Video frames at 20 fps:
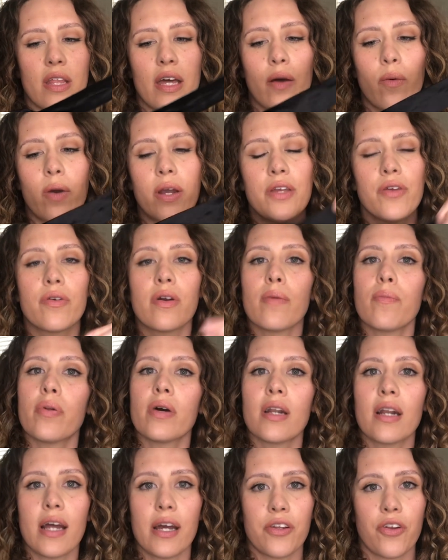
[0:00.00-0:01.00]
way you can put it
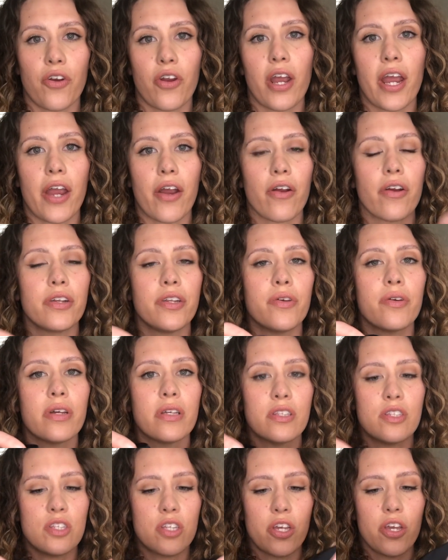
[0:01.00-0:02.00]
on your hair and you can
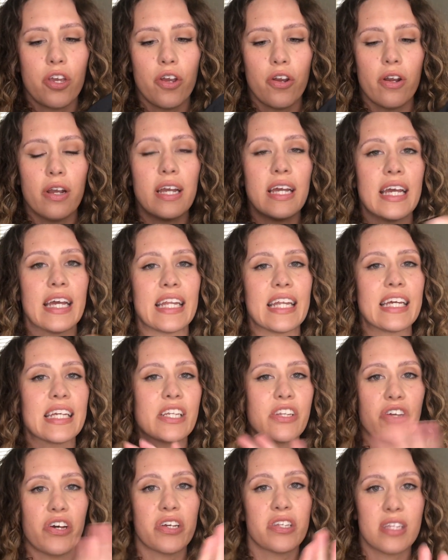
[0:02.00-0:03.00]
secure it and it
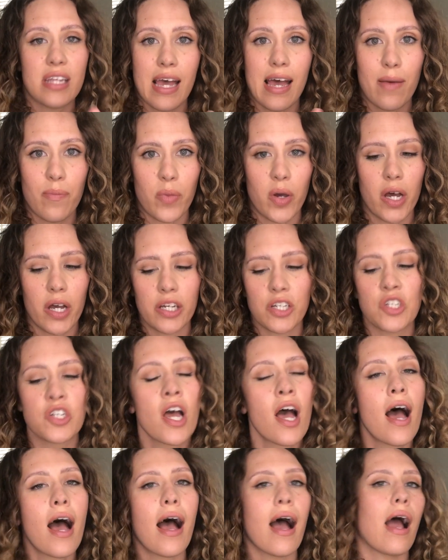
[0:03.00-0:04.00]
does not budge.
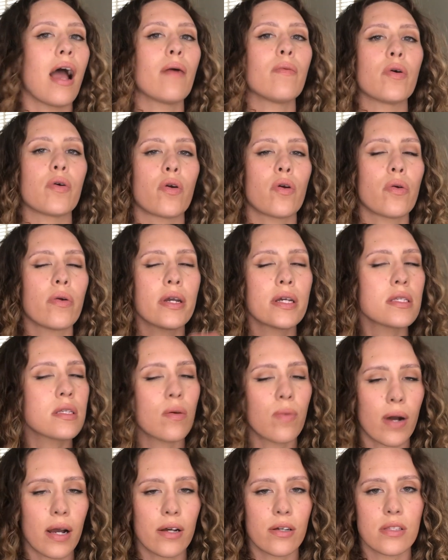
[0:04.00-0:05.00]
I'm a crazy
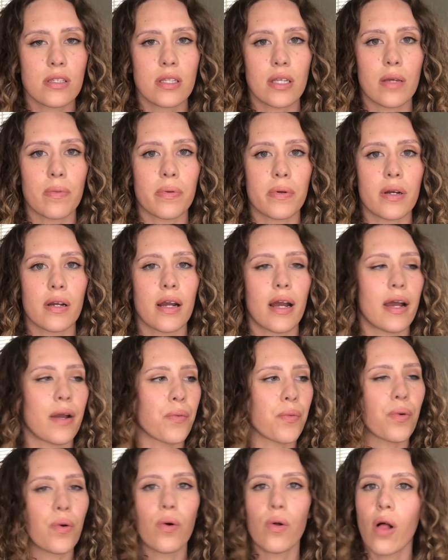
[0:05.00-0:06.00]
wild sleeper. I
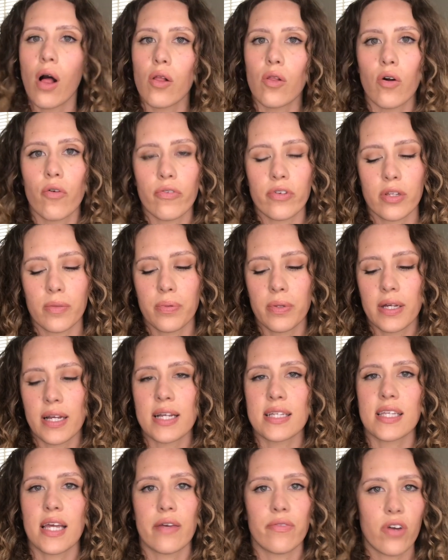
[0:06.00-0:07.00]
roll all over the place. I
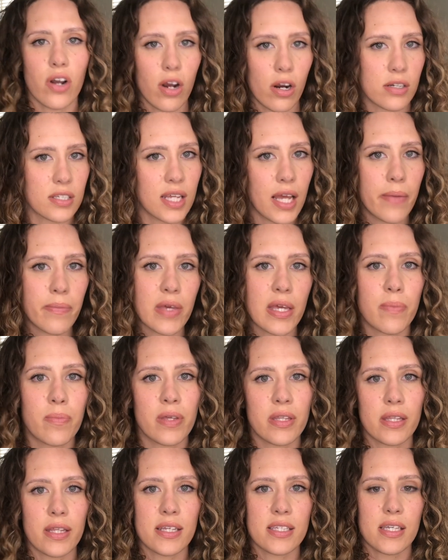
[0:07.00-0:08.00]
have a hard time keeping
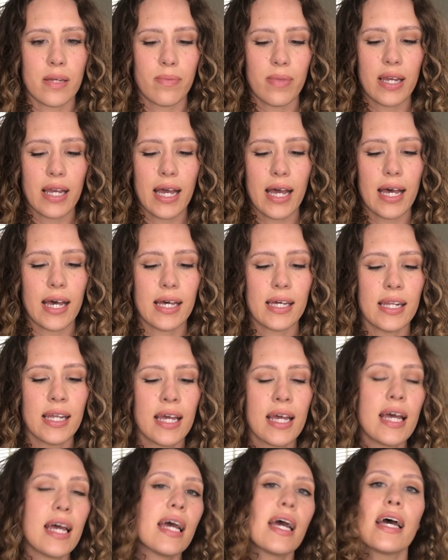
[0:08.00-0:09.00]
things on my head,
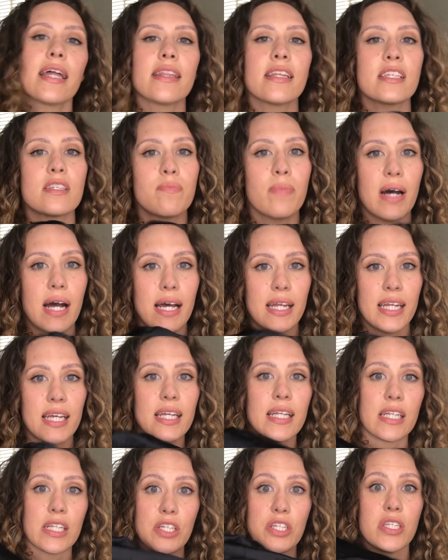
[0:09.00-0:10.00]
and this bonnet
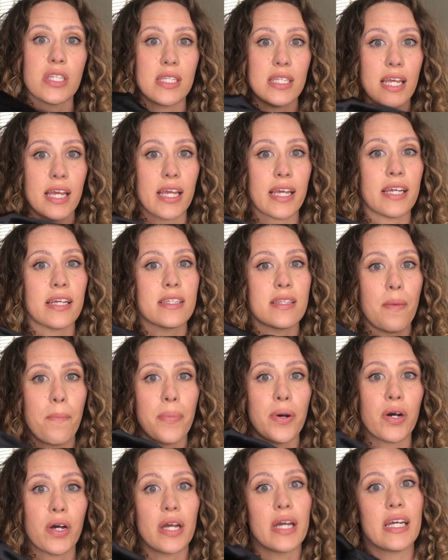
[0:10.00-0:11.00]
stays
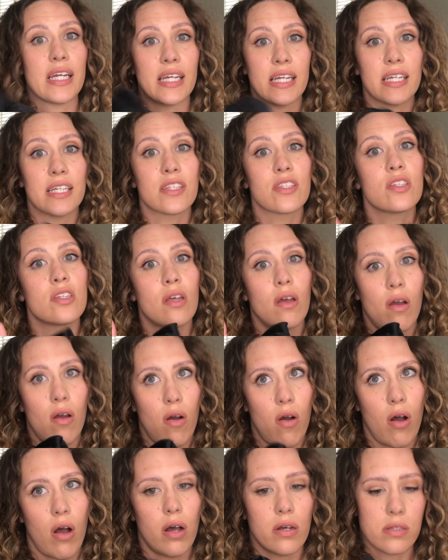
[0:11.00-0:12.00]
put. It's
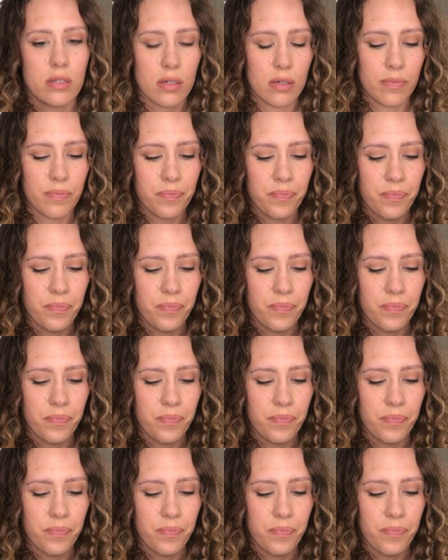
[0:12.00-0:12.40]
awesome.